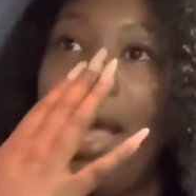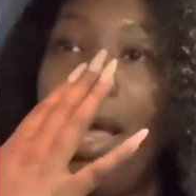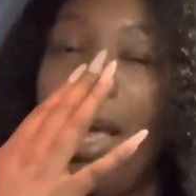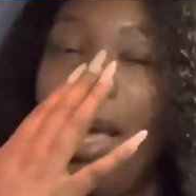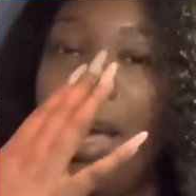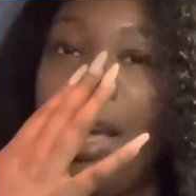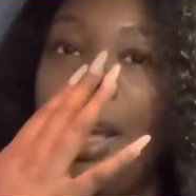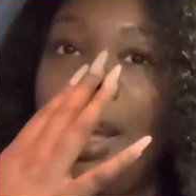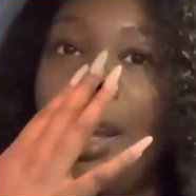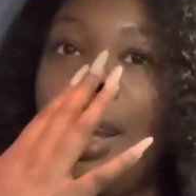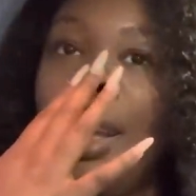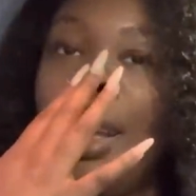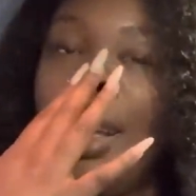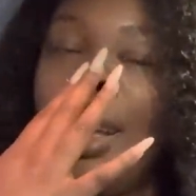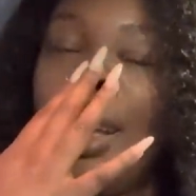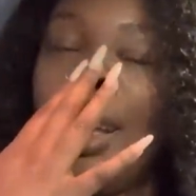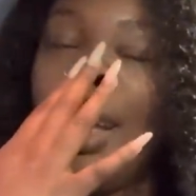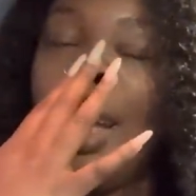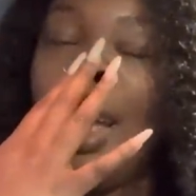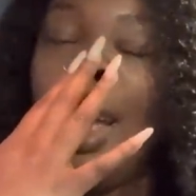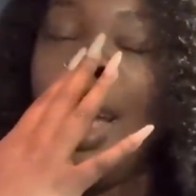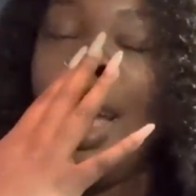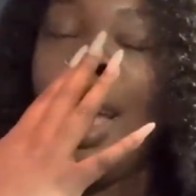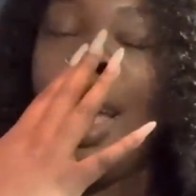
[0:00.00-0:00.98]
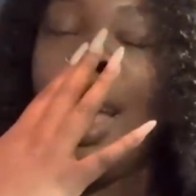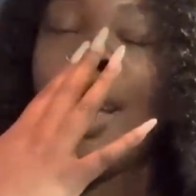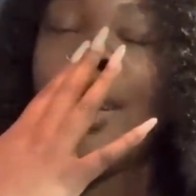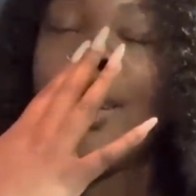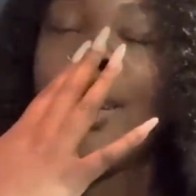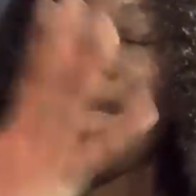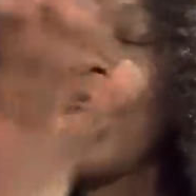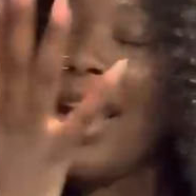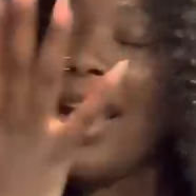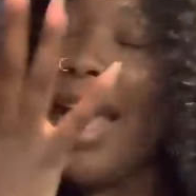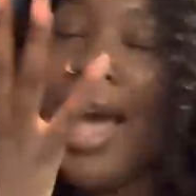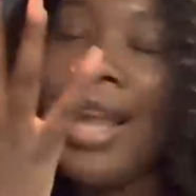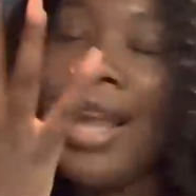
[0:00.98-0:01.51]
and uh,
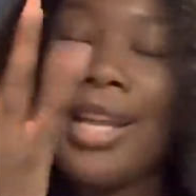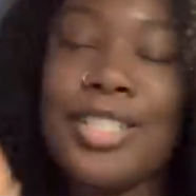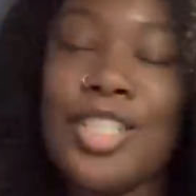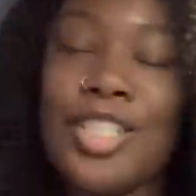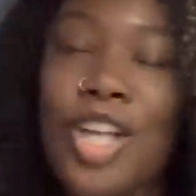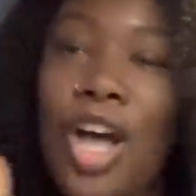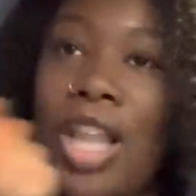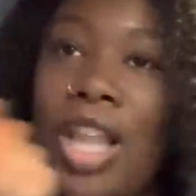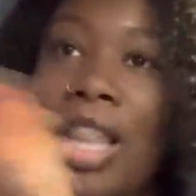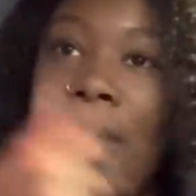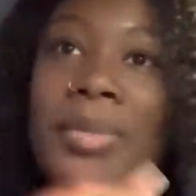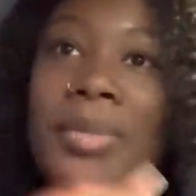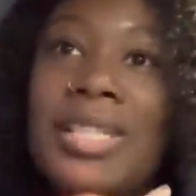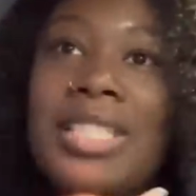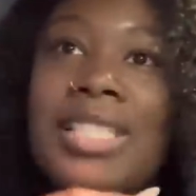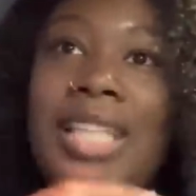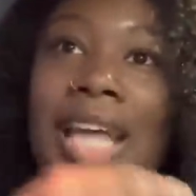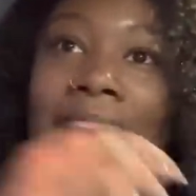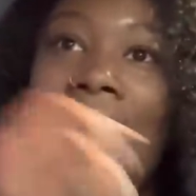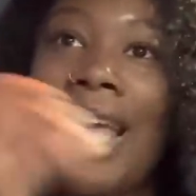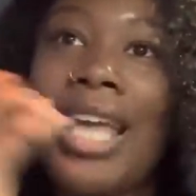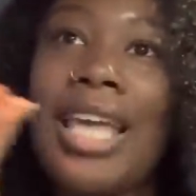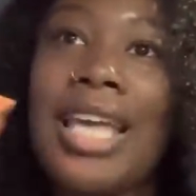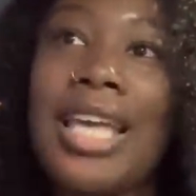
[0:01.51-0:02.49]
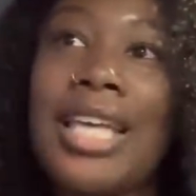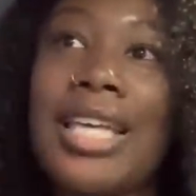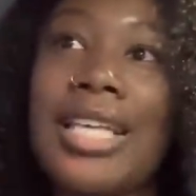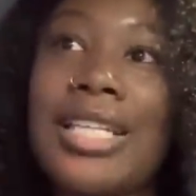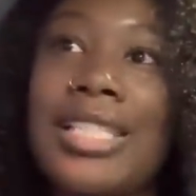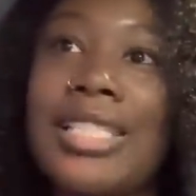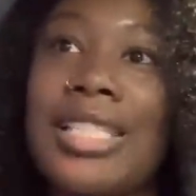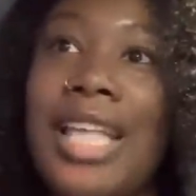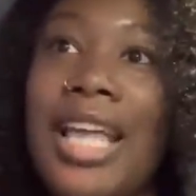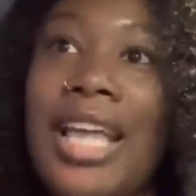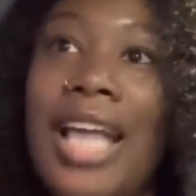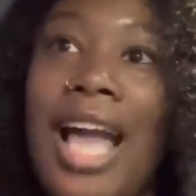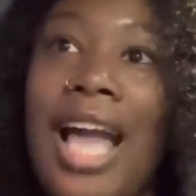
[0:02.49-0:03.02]
they got us all i'm gonna say is
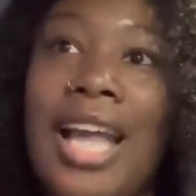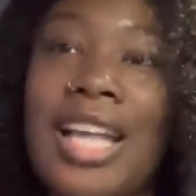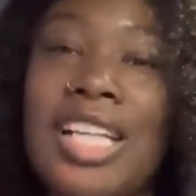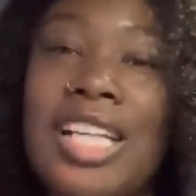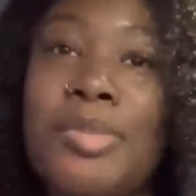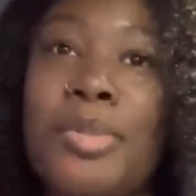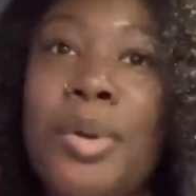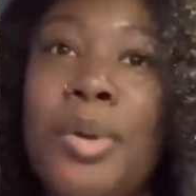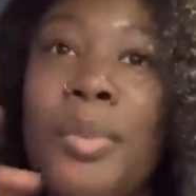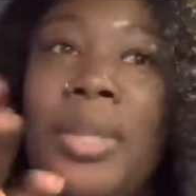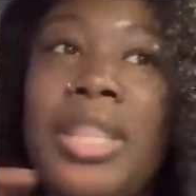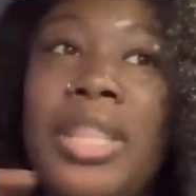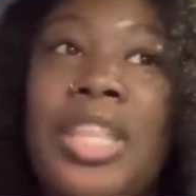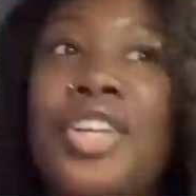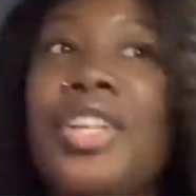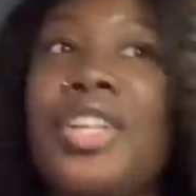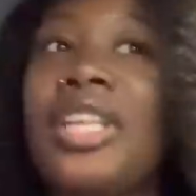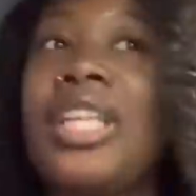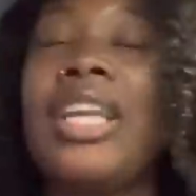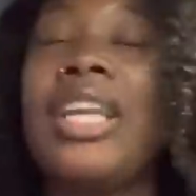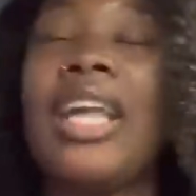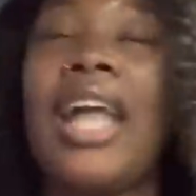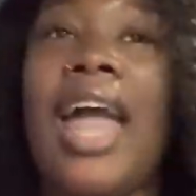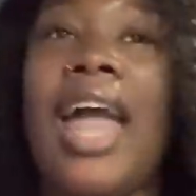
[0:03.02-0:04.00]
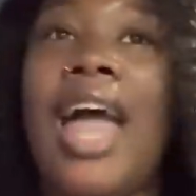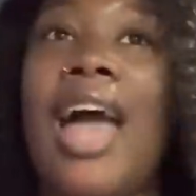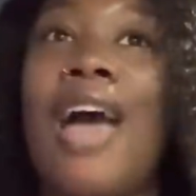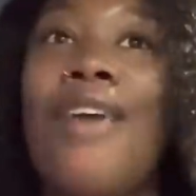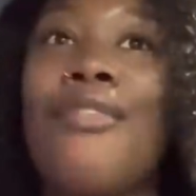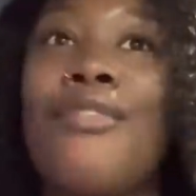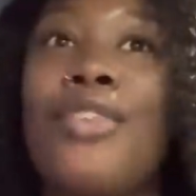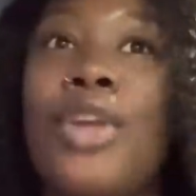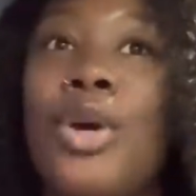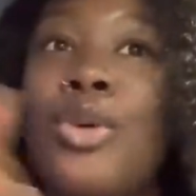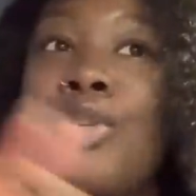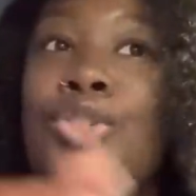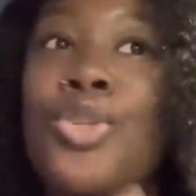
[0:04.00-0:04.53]
they got us but we literally didn't have
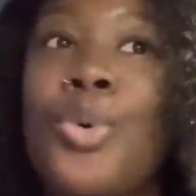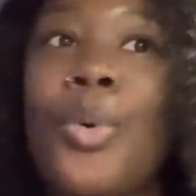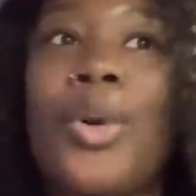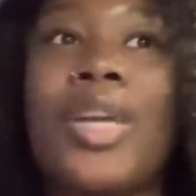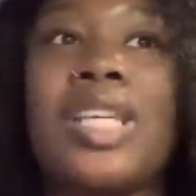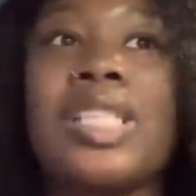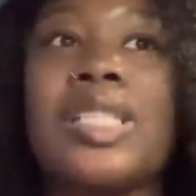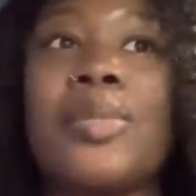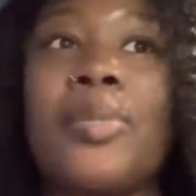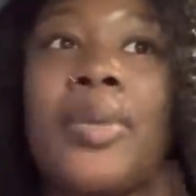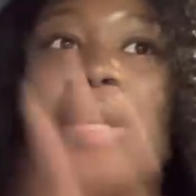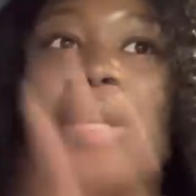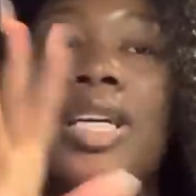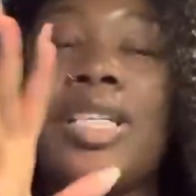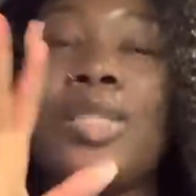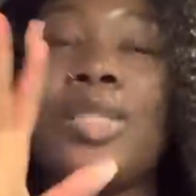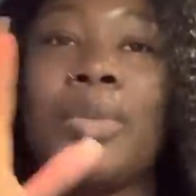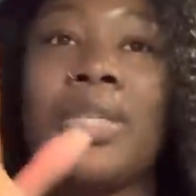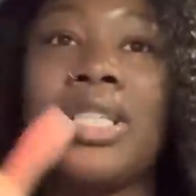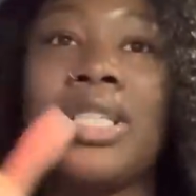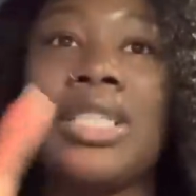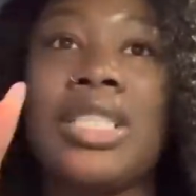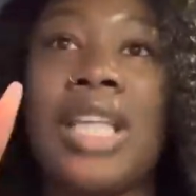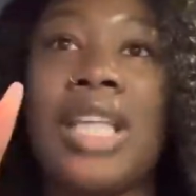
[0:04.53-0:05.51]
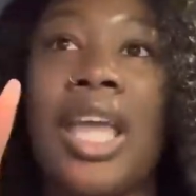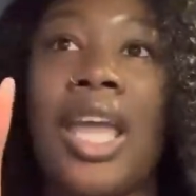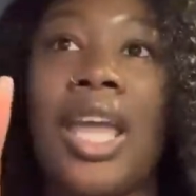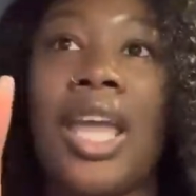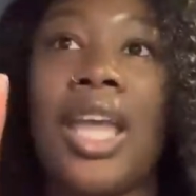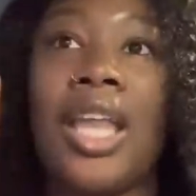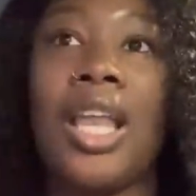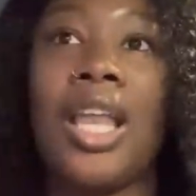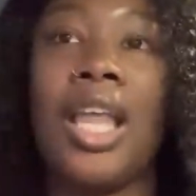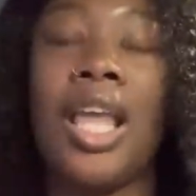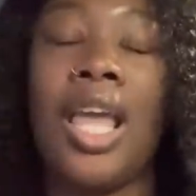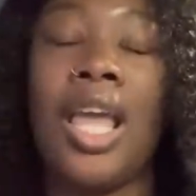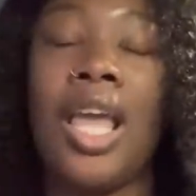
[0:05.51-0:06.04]
no choice because we're
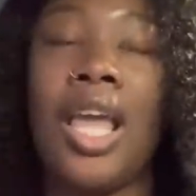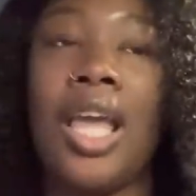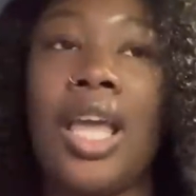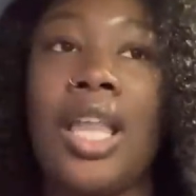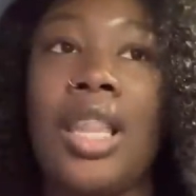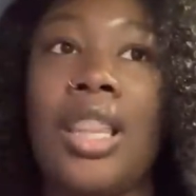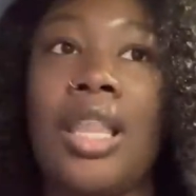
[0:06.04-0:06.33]
staying in